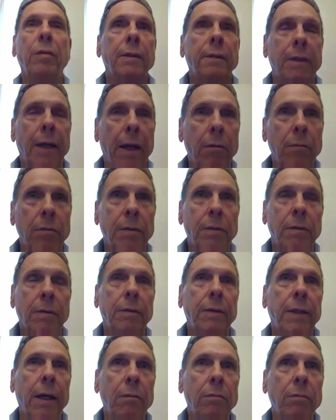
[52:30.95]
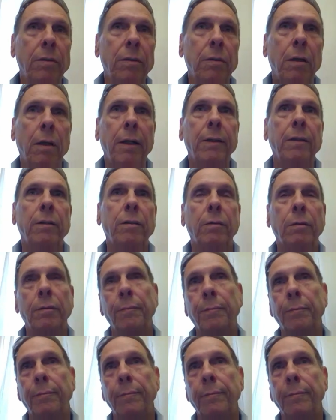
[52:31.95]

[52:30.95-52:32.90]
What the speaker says: The downside to